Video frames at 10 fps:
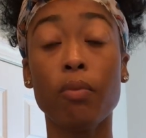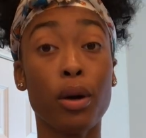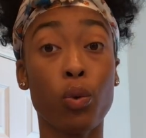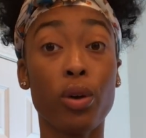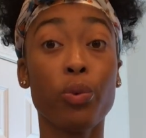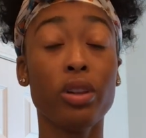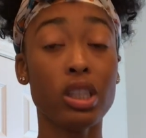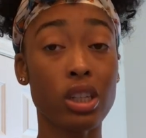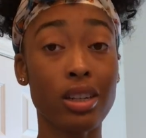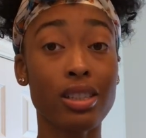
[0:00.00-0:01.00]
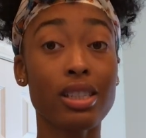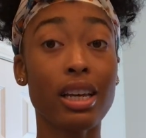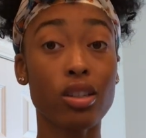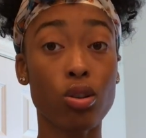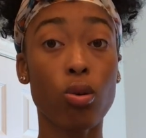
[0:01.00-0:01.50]
But what really started to
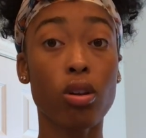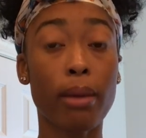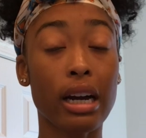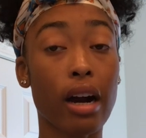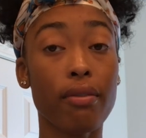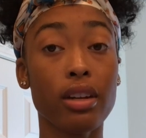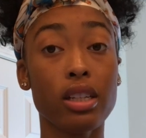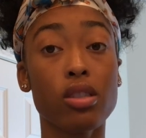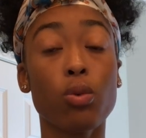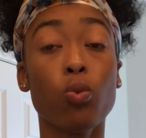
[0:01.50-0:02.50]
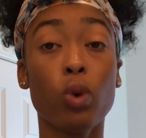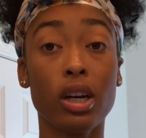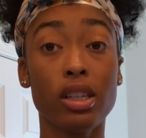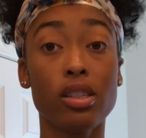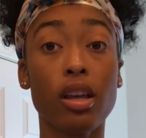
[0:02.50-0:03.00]
take a toll on my confidence
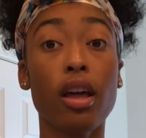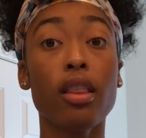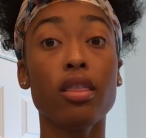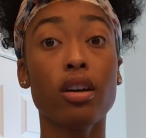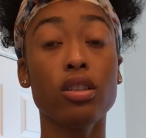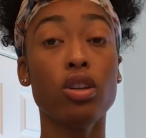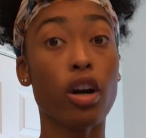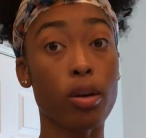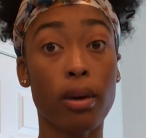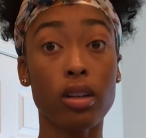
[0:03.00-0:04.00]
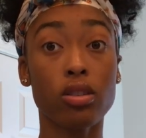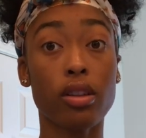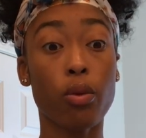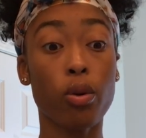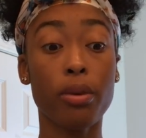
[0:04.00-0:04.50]
was the dark marks
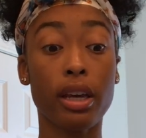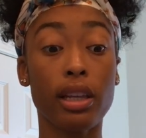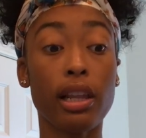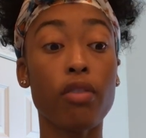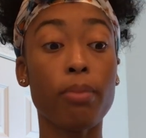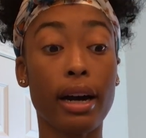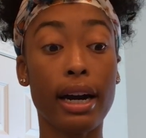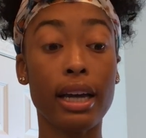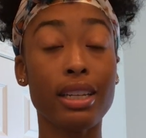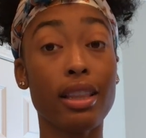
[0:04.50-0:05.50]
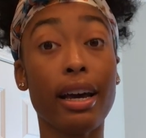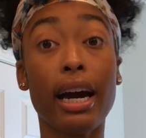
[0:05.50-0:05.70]
that were being left behind and the